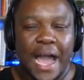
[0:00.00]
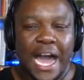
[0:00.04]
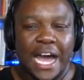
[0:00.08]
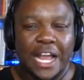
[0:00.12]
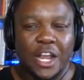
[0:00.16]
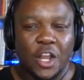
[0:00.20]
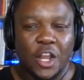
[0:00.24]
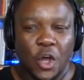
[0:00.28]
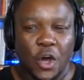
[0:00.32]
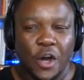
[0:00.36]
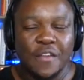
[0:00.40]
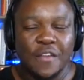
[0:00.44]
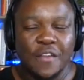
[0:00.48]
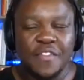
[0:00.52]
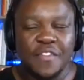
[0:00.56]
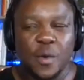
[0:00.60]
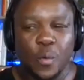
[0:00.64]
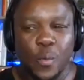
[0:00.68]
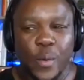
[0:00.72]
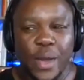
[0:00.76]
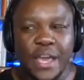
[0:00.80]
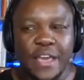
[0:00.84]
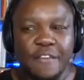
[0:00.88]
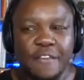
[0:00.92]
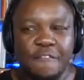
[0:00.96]
along the
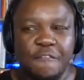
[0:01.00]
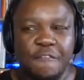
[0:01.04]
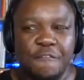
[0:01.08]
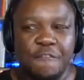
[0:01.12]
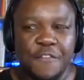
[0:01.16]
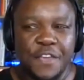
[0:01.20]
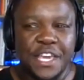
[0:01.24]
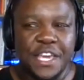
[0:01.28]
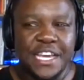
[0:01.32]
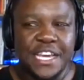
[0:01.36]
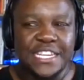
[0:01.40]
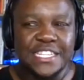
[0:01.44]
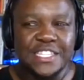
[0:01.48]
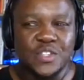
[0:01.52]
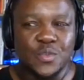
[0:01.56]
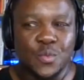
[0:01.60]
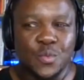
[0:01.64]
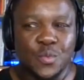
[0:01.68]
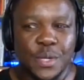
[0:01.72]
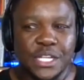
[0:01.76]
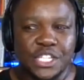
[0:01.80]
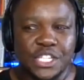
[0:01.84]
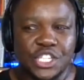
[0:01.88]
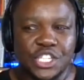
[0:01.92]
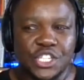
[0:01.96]
way, fears
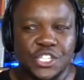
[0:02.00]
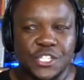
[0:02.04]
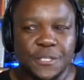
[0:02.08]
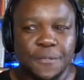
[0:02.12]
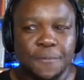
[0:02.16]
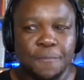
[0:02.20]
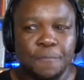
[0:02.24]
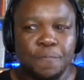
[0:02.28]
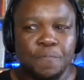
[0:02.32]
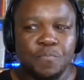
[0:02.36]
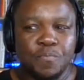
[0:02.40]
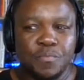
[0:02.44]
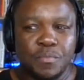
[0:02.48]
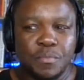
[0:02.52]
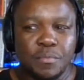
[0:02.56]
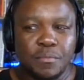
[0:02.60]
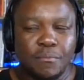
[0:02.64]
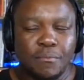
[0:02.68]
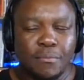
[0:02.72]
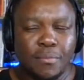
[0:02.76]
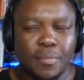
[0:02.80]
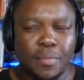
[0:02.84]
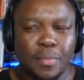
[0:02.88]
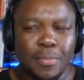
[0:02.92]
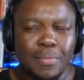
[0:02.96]
which
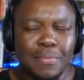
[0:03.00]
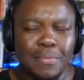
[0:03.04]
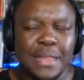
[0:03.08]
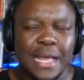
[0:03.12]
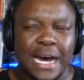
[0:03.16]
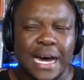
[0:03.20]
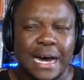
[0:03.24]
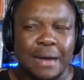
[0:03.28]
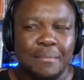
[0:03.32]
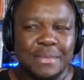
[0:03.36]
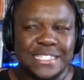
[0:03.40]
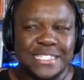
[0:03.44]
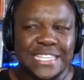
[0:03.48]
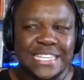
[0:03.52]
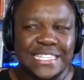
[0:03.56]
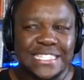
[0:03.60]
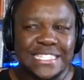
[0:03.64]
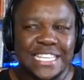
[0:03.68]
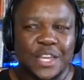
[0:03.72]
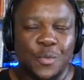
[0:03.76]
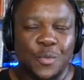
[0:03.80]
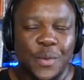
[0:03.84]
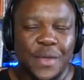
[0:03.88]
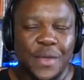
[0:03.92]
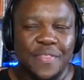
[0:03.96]
as I
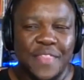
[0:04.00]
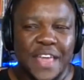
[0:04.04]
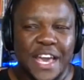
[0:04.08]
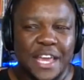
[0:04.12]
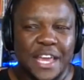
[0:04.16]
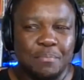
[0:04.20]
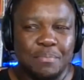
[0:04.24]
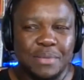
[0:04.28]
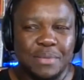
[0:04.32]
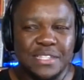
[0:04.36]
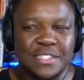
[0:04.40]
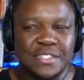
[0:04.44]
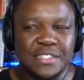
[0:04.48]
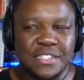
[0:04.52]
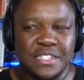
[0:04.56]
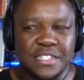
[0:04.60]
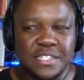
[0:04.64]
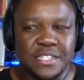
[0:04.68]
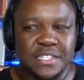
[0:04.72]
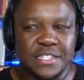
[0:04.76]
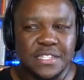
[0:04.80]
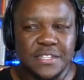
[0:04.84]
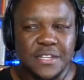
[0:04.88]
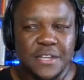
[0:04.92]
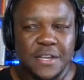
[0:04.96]
said, when that
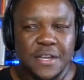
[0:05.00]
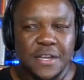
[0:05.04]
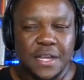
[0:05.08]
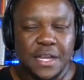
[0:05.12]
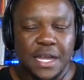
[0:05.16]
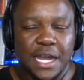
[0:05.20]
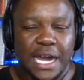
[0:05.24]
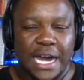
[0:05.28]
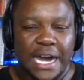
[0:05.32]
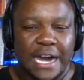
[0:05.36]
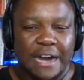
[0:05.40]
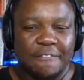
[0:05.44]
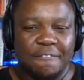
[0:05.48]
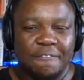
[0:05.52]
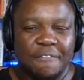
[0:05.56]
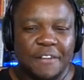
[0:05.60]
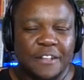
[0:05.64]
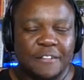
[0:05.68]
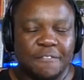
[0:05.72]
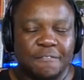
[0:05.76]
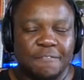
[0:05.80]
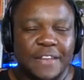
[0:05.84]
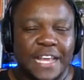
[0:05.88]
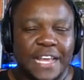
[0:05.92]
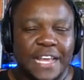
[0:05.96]
business
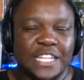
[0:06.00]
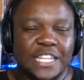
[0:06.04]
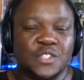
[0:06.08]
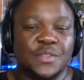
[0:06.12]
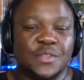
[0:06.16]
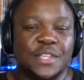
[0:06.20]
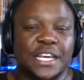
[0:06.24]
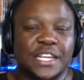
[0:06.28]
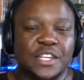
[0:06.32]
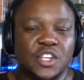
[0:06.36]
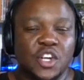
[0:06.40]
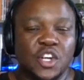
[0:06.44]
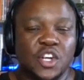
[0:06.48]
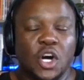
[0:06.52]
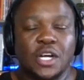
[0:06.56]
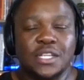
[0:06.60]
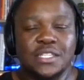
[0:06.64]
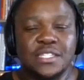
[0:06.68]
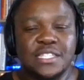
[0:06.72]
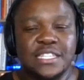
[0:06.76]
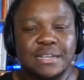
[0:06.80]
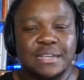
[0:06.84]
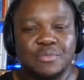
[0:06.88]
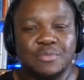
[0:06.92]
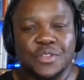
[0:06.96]
fell flat, or that
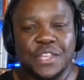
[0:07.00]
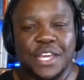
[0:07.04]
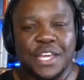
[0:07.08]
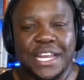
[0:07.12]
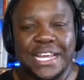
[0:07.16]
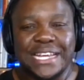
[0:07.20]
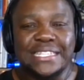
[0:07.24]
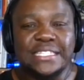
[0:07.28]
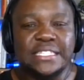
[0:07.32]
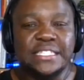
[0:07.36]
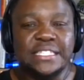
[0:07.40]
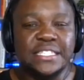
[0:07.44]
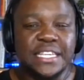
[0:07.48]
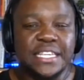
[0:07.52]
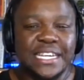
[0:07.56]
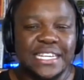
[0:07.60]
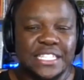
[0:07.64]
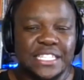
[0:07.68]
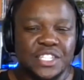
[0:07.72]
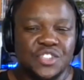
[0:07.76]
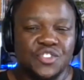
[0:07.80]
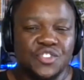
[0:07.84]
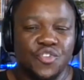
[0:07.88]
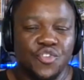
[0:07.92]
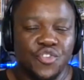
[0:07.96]
concept or that idea
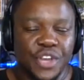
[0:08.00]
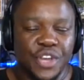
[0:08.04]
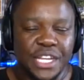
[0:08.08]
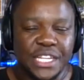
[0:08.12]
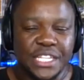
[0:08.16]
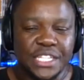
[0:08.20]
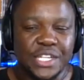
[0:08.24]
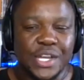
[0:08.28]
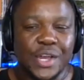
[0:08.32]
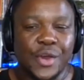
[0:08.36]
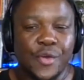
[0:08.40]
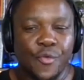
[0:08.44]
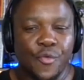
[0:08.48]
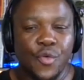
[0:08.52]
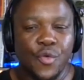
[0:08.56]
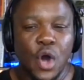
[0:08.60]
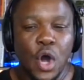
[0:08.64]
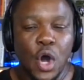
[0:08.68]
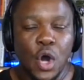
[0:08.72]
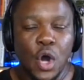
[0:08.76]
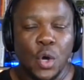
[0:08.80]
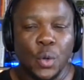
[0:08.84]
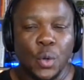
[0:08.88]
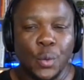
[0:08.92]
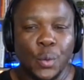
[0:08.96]
didn't really
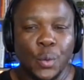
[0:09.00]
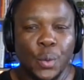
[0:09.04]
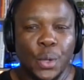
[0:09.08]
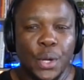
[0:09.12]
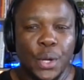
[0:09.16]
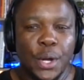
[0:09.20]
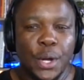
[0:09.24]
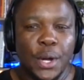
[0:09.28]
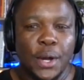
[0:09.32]
grow,